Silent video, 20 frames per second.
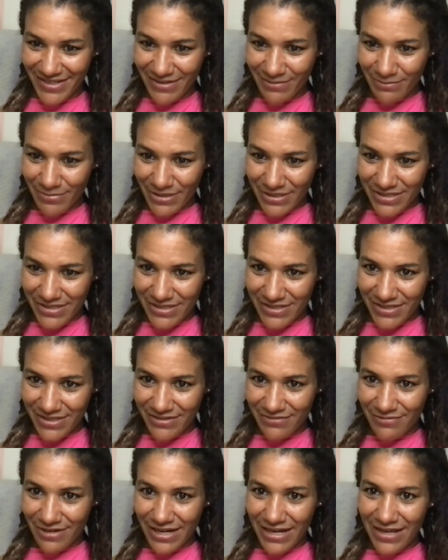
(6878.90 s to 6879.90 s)
Merci.
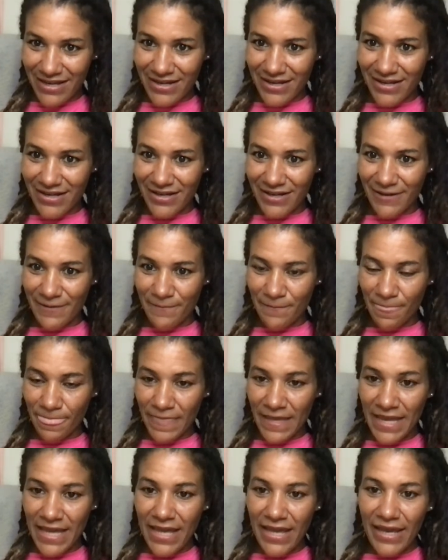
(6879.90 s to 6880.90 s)
Voila.
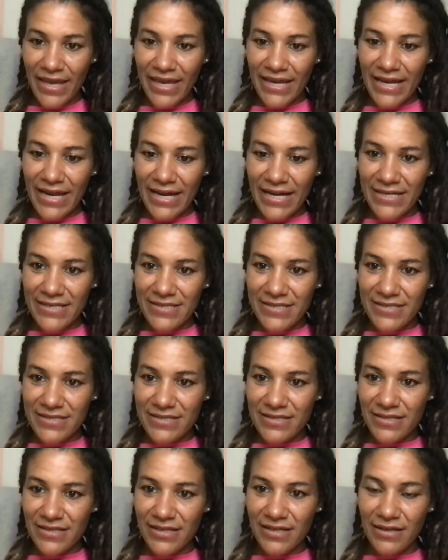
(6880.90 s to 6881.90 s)
Hey guys,
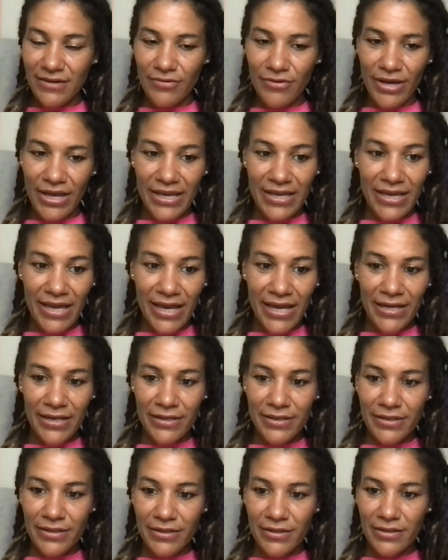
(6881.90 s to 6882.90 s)
again,
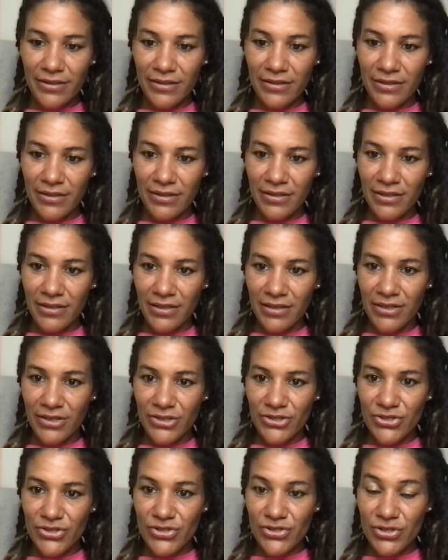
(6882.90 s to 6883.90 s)

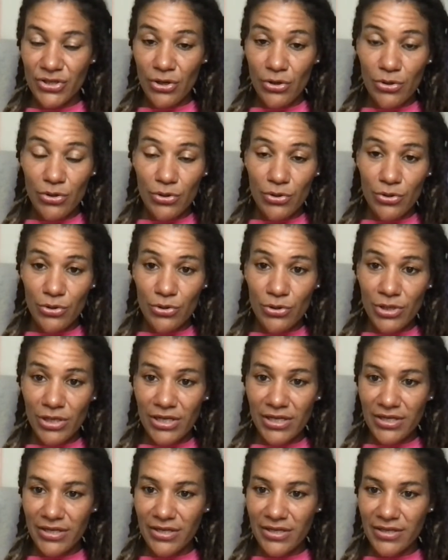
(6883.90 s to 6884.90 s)
so cool
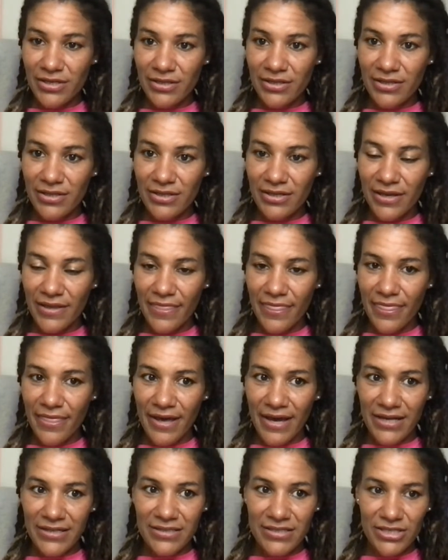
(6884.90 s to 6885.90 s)

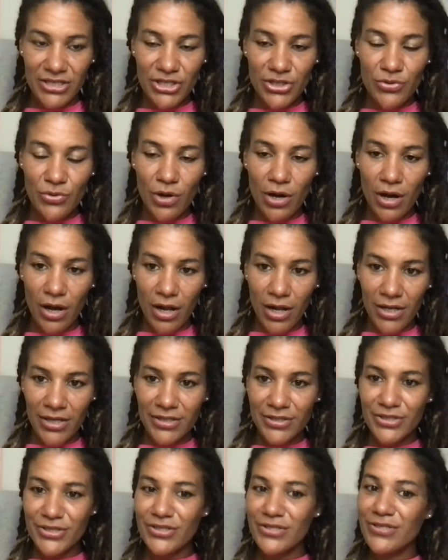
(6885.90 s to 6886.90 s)
that you all
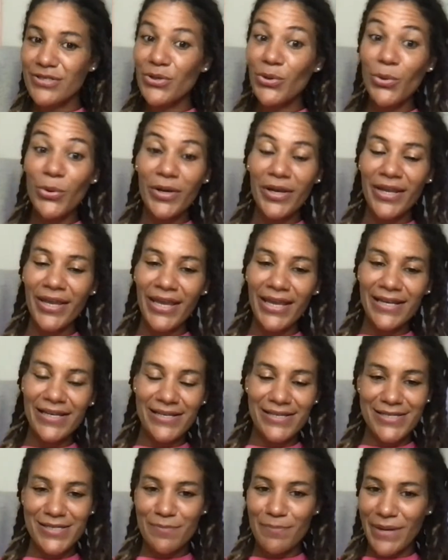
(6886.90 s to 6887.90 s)
tuned in,
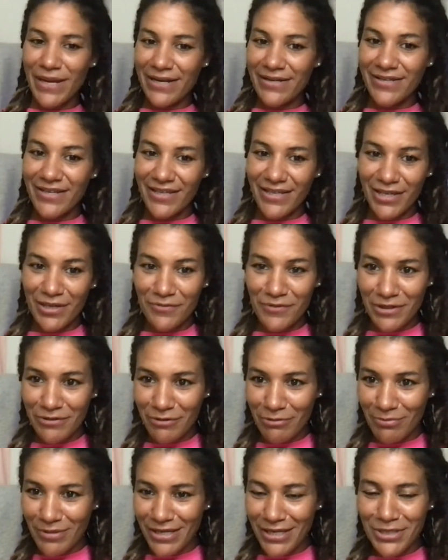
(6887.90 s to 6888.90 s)
spent the evening
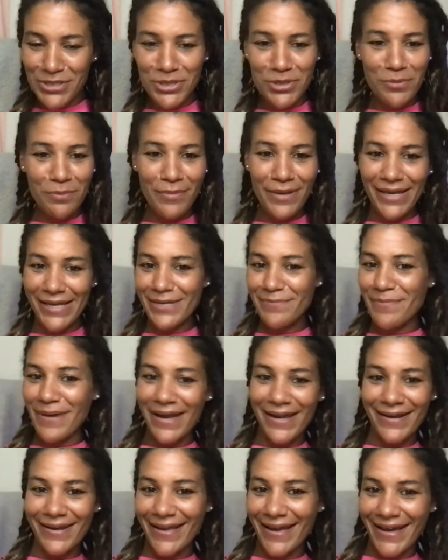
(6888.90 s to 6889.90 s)
with me. You made my
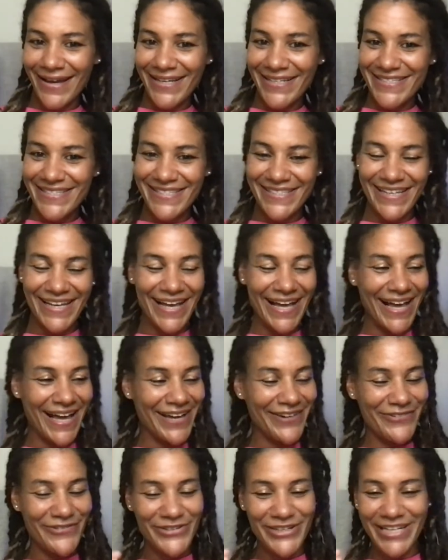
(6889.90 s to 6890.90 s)
night I
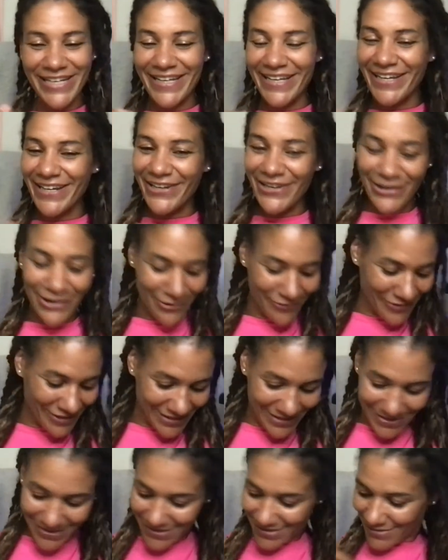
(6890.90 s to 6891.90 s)
really love
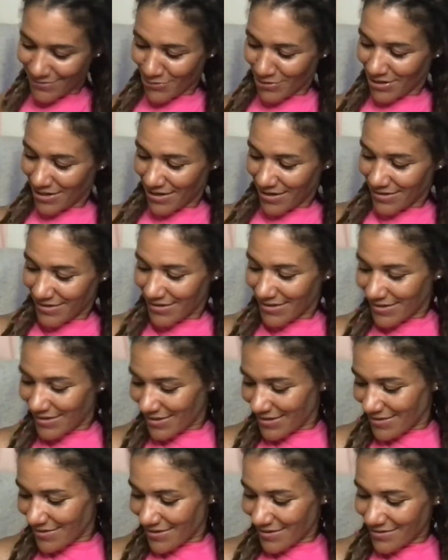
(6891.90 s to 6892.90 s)
it. Hold on,
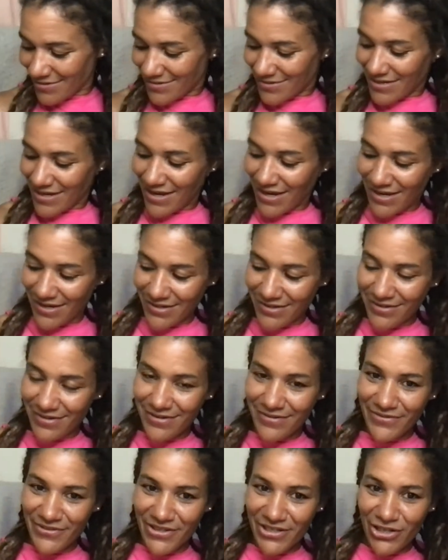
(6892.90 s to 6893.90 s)
because I
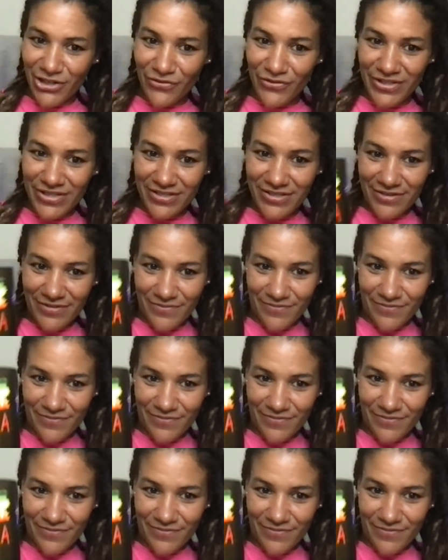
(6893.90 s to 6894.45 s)
love it.